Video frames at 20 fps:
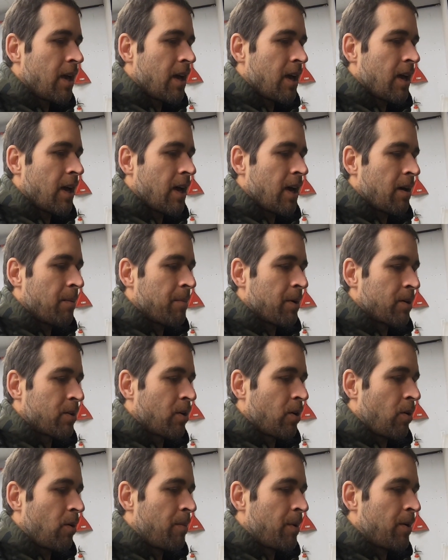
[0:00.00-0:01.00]
but
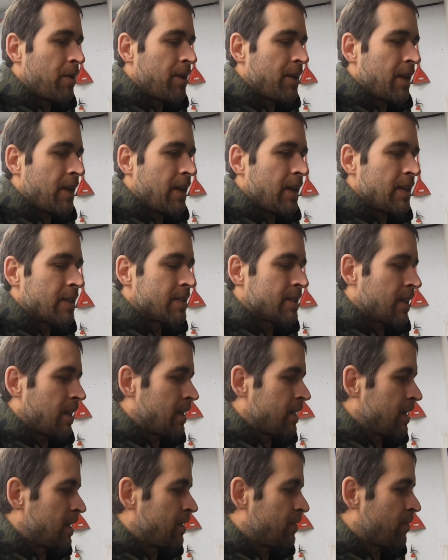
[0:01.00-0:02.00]
go about it in a
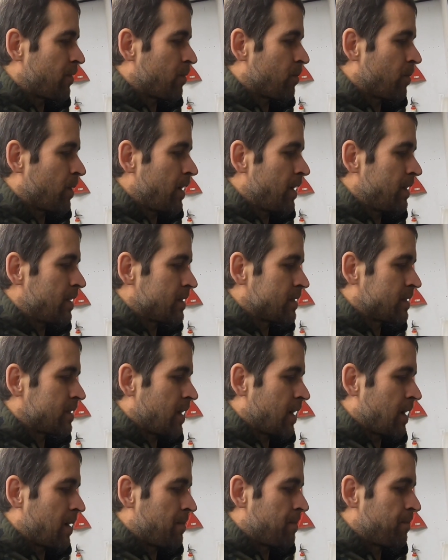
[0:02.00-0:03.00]
slightly different way this
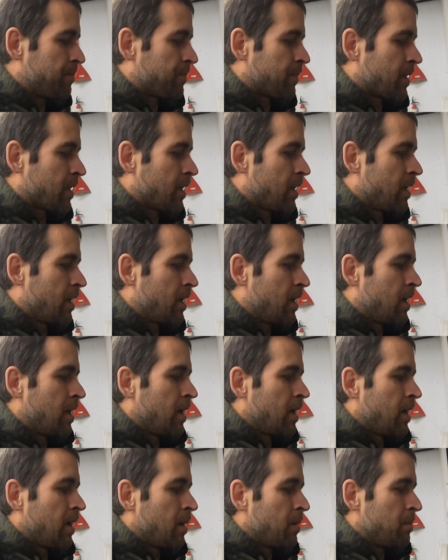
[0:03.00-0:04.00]
time.
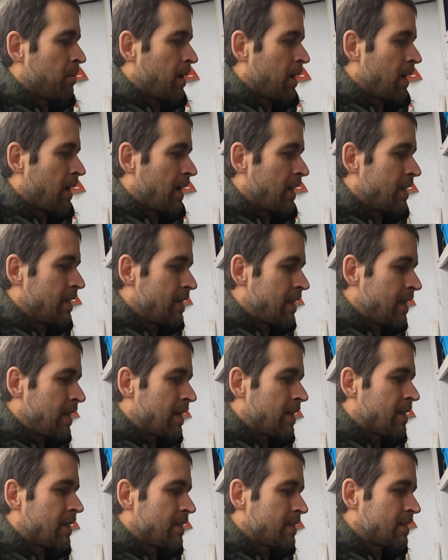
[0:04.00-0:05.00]
My
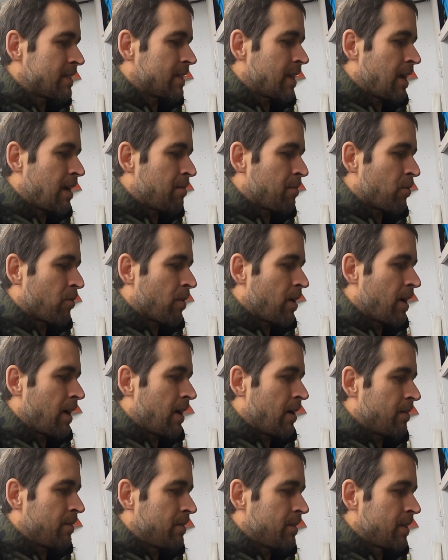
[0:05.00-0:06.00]
idea this time
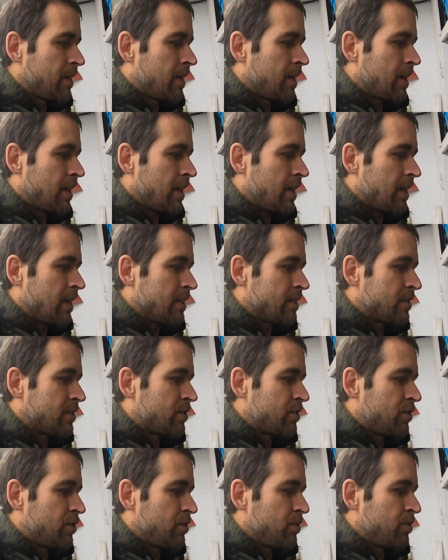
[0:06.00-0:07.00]
around is
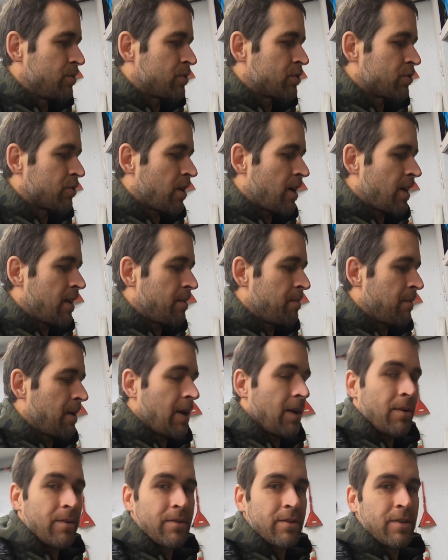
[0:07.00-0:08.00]
to try to
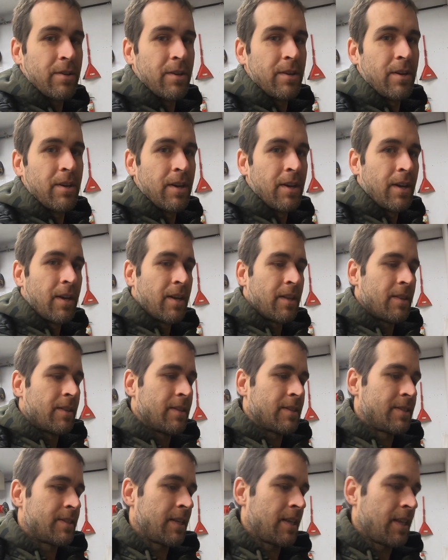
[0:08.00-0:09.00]
mount
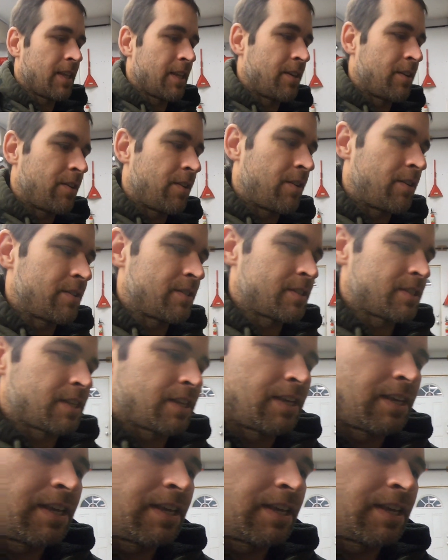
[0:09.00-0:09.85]
the cylinders